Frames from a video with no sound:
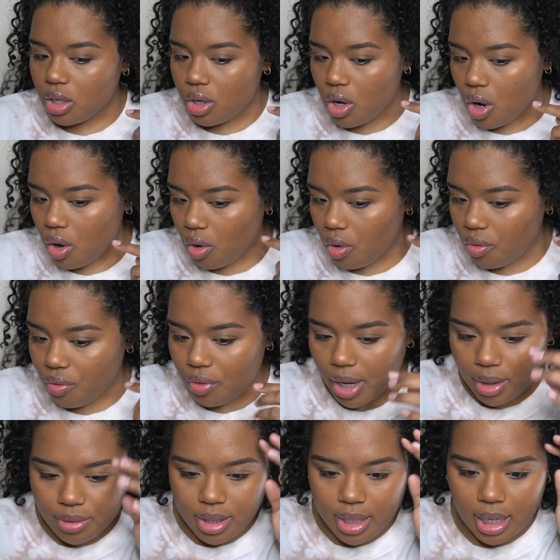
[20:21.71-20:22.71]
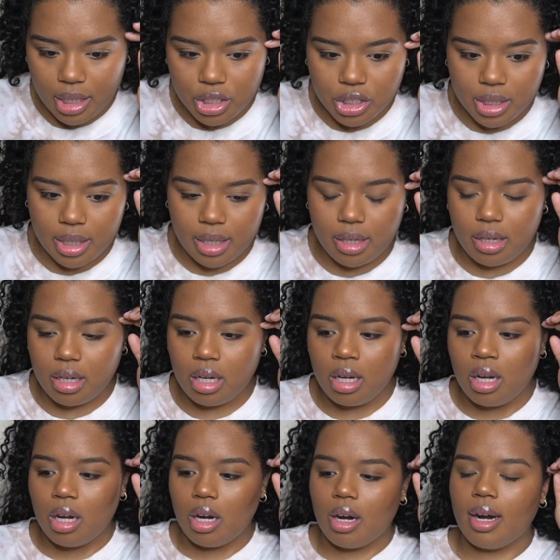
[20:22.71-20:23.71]
no foundation
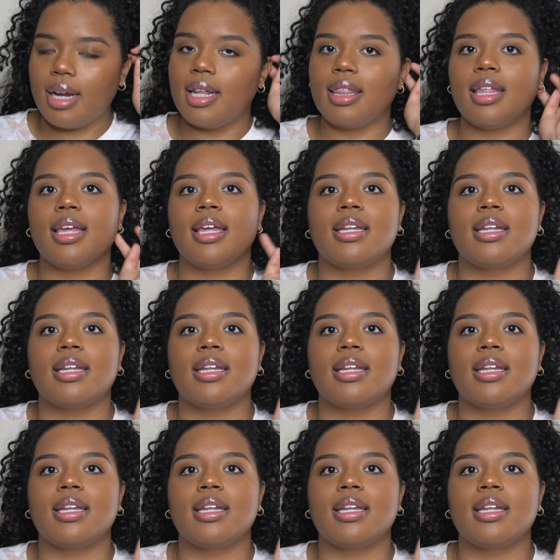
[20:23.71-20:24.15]
or anything.